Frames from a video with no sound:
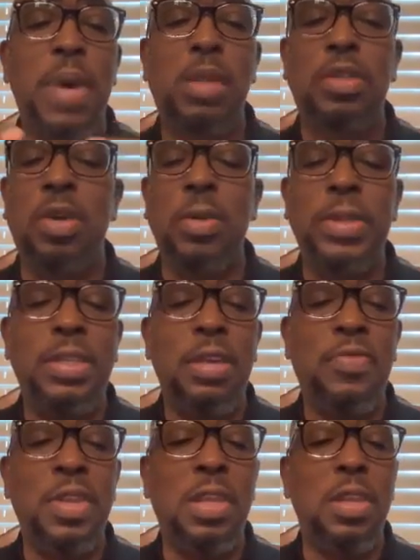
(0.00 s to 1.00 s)
battles totally
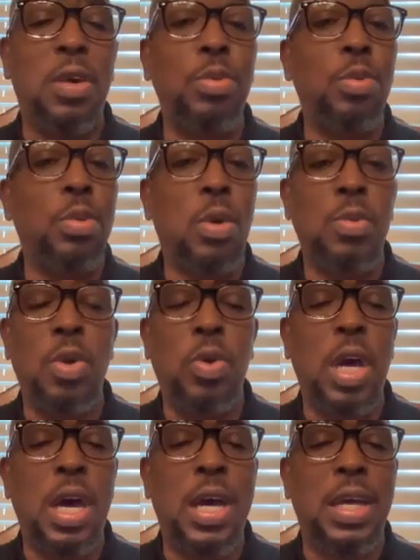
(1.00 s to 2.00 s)
different than those who don't
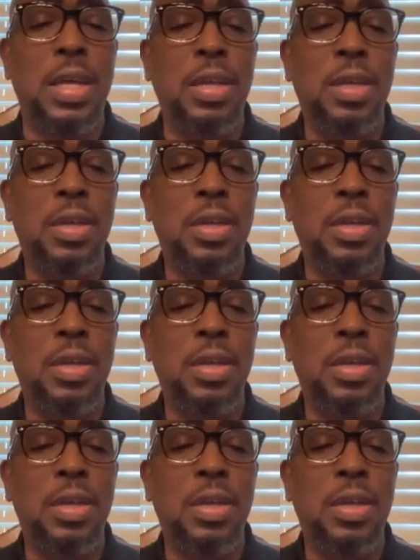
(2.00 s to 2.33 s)
know God.